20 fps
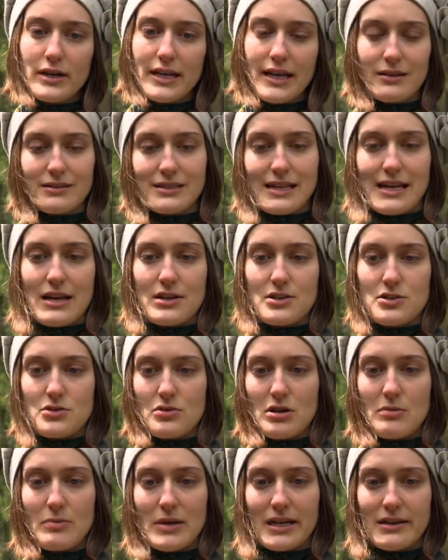Celtic
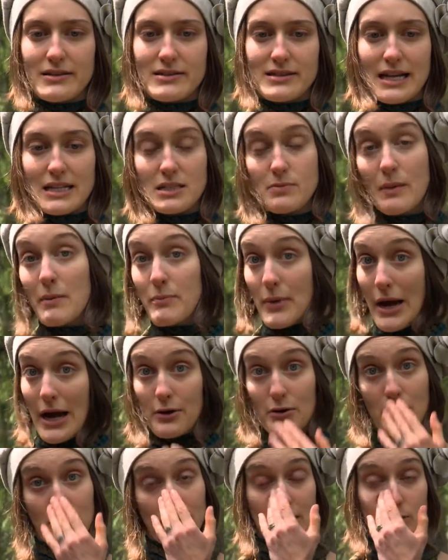history, because that's my
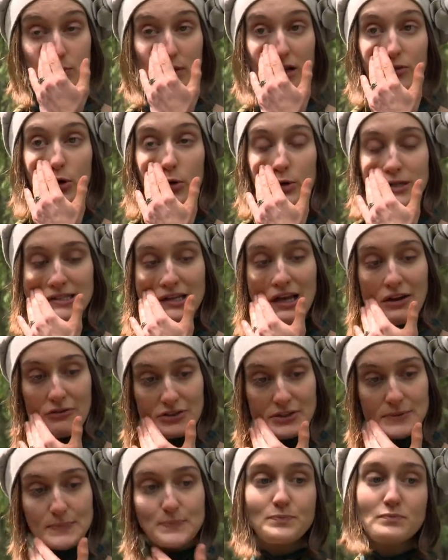background, that's what I've always loved.